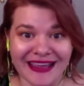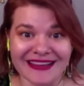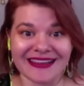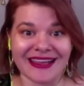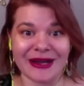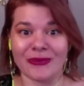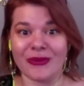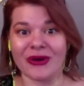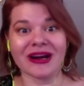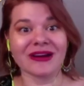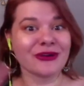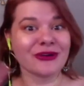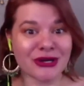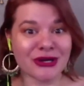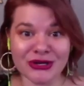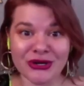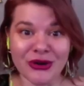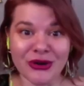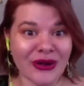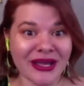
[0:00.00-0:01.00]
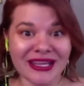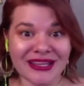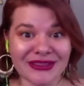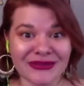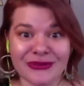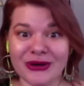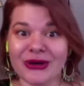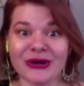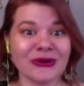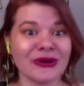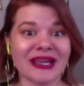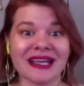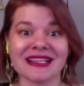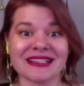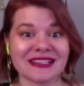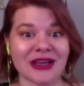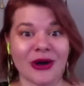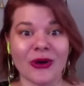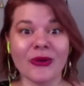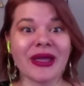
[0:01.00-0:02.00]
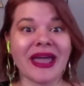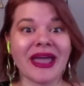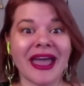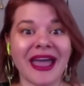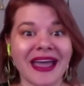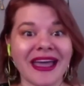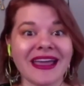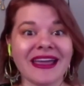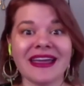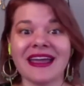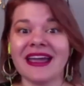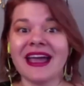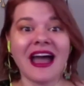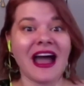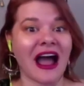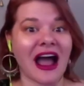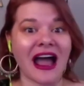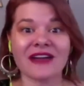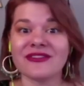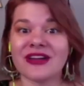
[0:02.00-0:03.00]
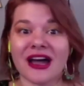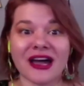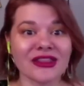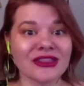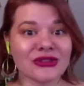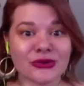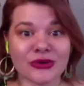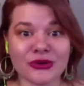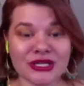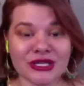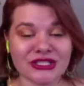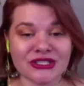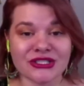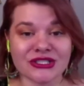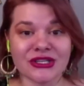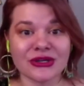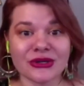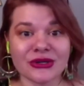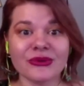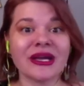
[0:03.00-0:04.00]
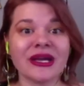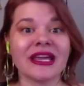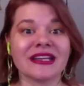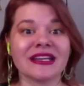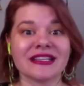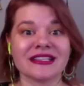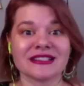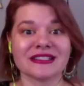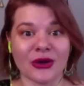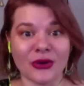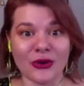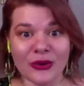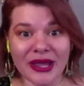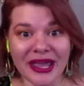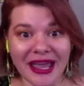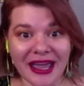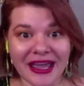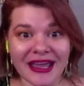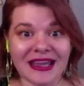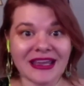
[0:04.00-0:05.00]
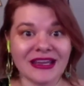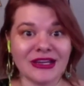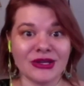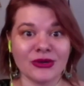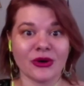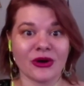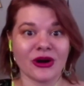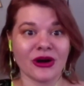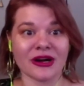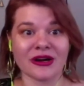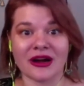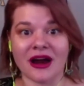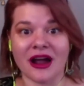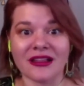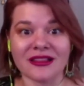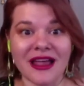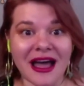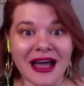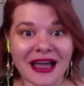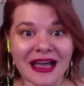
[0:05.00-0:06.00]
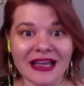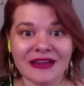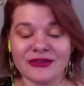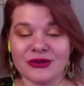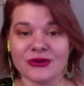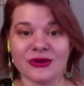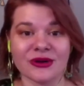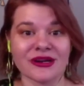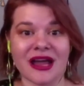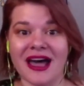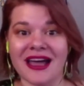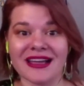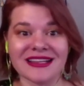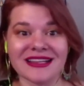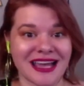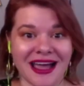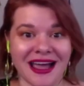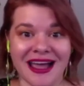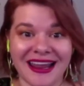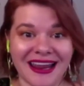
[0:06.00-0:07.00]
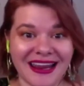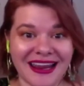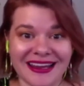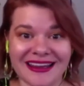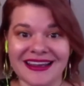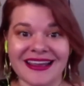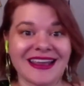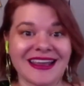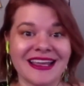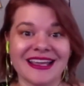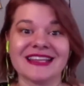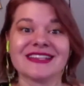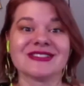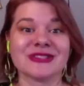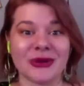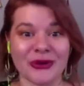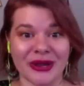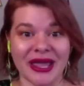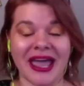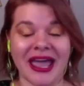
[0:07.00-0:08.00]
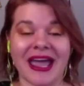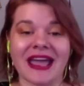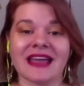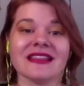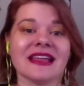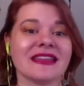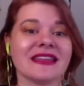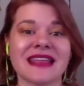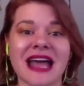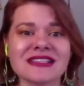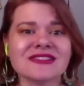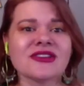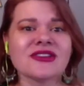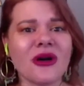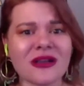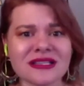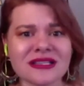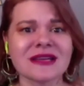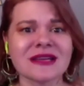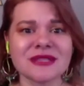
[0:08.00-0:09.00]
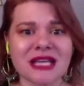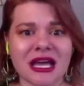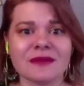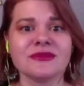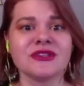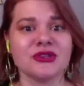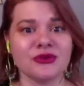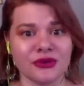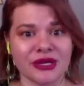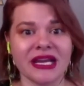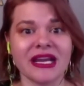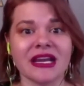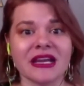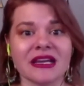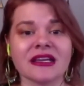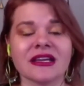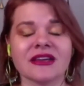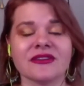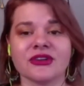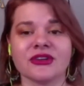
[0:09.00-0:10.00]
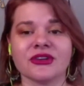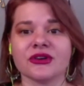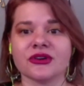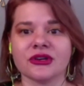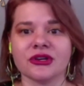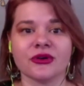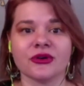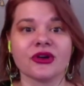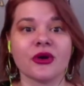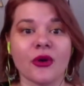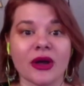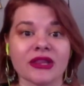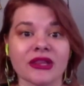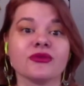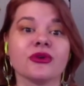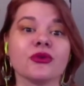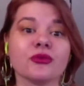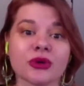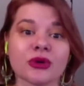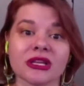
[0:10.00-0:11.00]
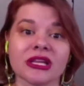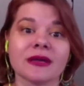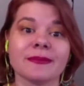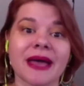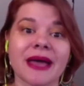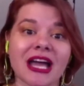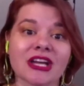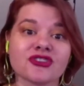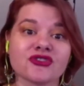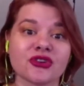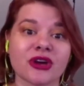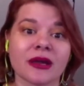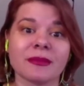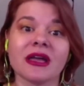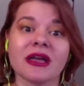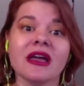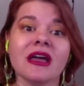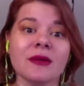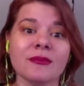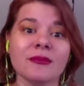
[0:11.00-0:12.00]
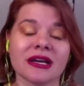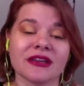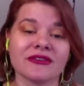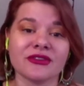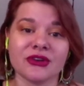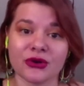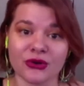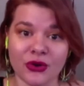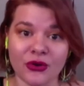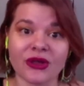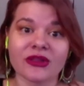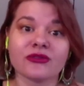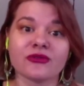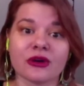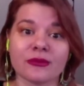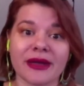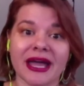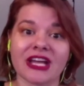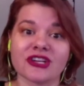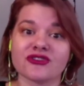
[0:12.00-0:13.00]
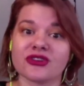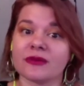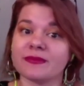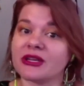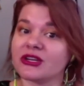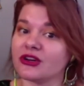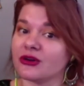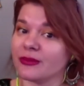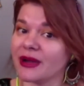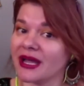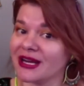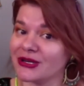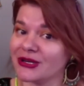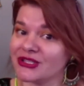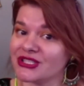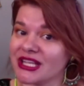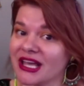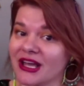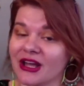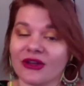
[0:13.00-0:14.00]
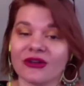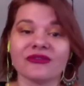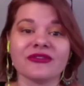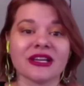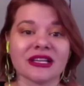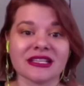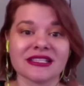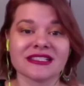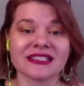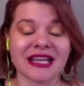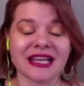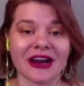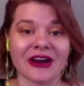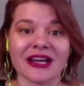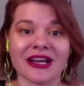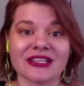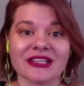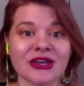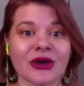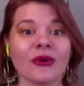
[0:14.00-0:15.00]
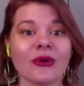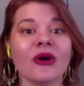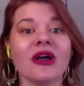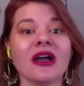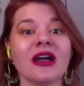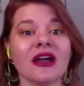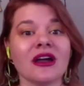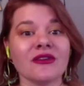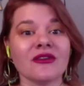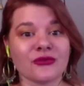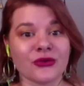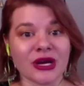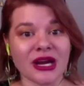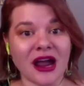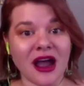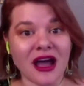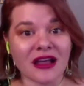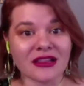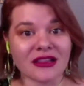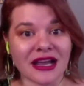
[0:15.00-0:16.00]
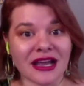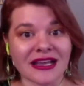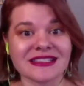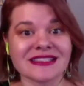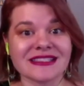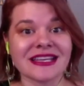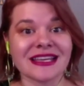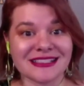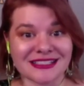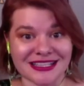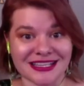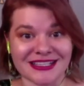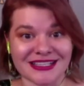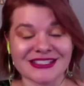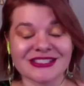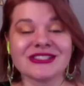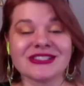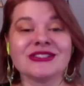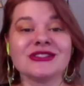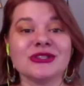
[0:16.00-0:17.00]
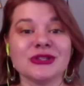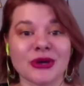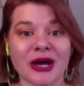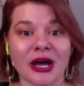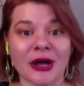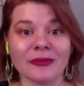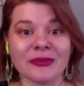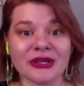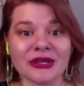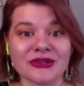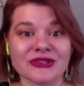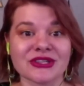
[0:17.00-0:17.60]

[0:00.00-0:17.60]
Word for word: Like, whatever you're going through is okay. I've gone through it too. It is okay. You are alive. You are not dying. It is okay. Like, that's all sometimes you need if you're, you're going through a really bad trip. But if you're going through a bad trip and you're by yourself, it is scary. So, free hotlines exist to help you.